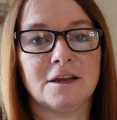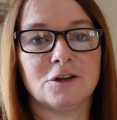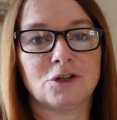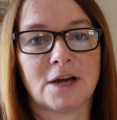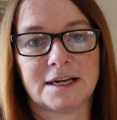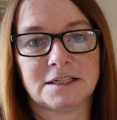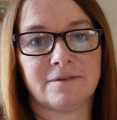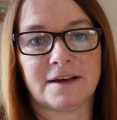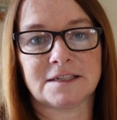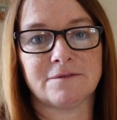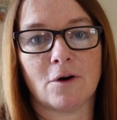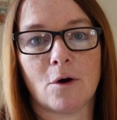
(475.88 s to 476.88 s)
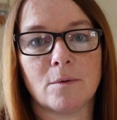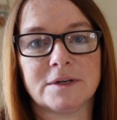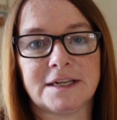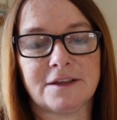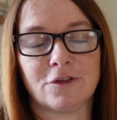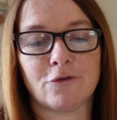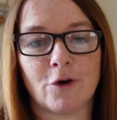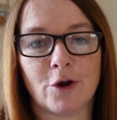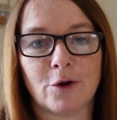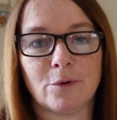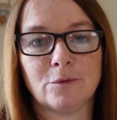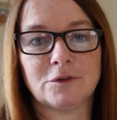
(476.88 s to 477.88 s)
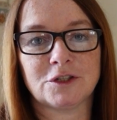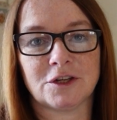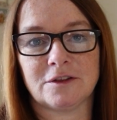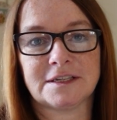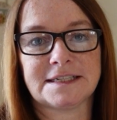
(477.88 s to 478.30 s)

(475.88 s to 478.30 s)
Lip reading: trying to fast forward it through to the